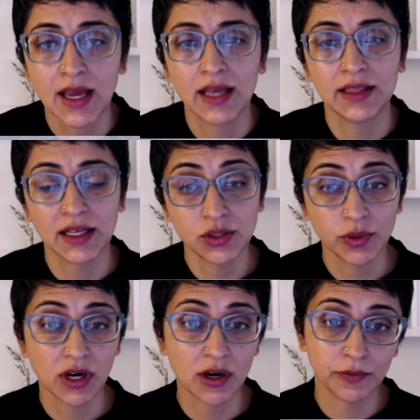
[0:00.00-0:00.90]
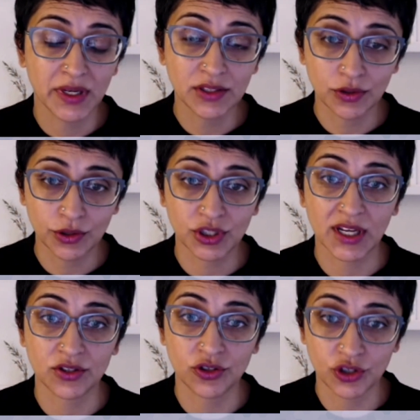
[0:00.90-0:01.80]
And that's where our research
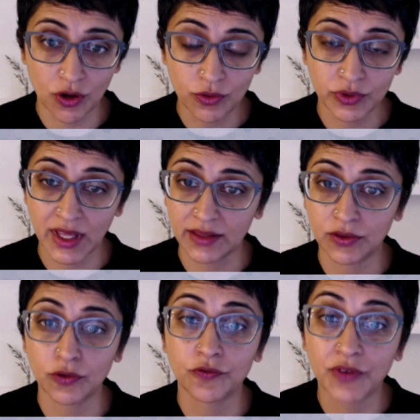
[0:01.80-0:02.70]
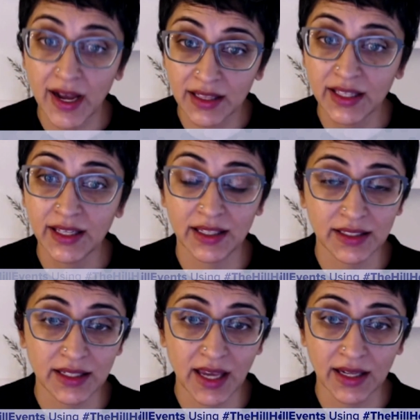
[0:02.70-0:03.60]
has shown that they're filing
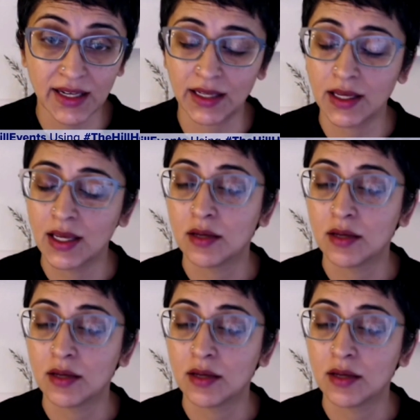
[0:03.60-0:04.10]
and getting